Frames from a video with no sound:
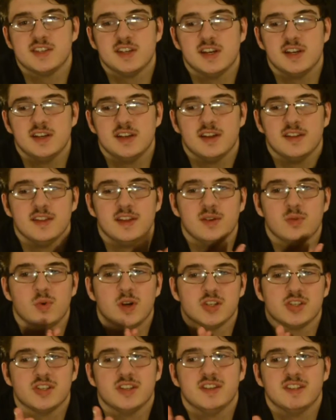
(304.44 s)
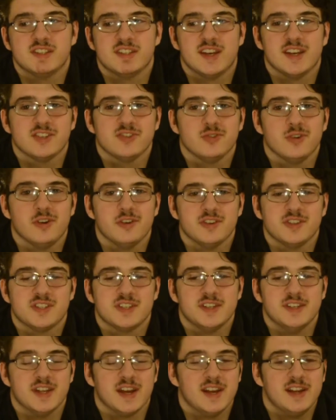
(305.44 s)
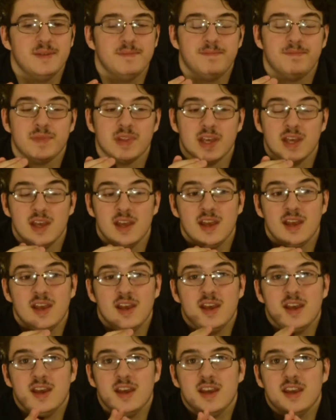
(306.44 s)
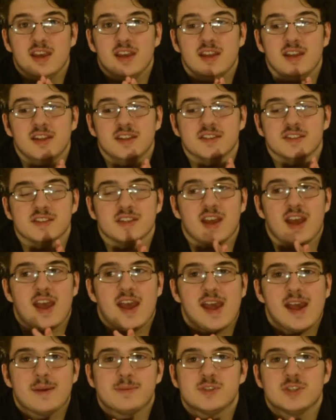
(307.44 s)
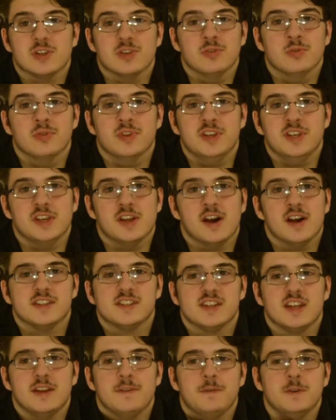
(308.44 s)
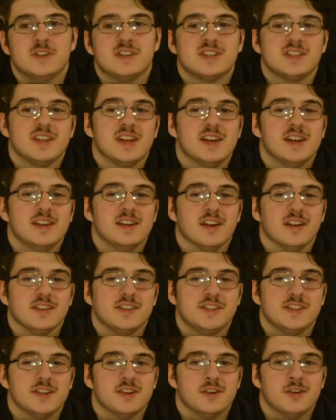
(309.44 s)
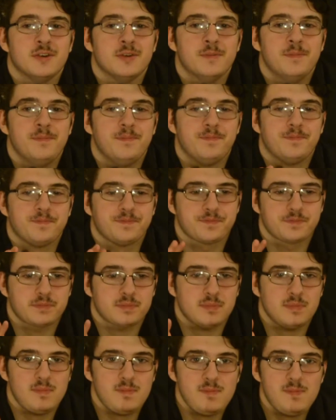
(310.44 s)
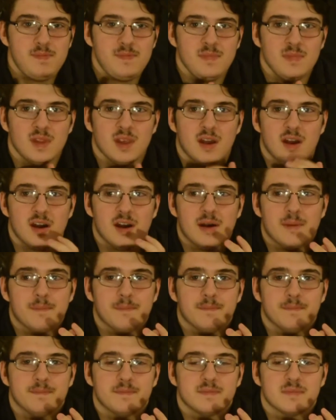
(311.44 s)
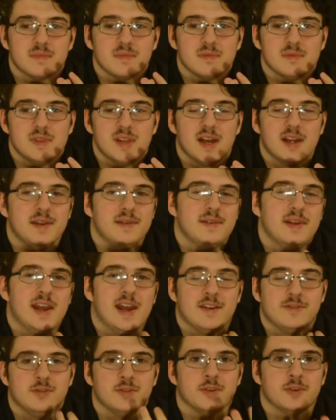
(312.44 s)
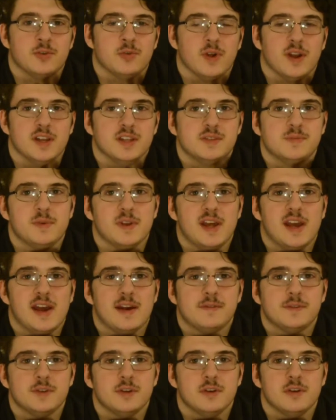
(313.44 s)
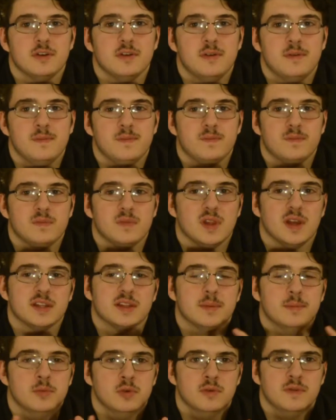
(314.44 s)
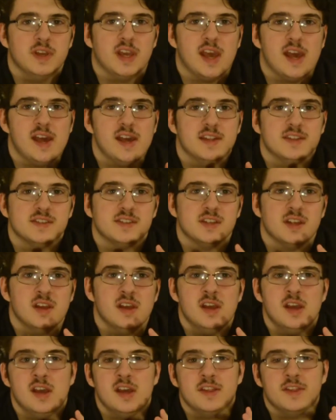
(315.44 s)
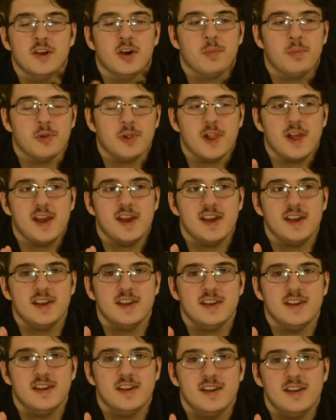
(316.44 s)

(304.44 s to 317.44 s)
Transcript: night and then watched The Disaster Artist tonight. It is absolutely nuts. And if you stay until, not after the credits, but after like the movie ends, they'll play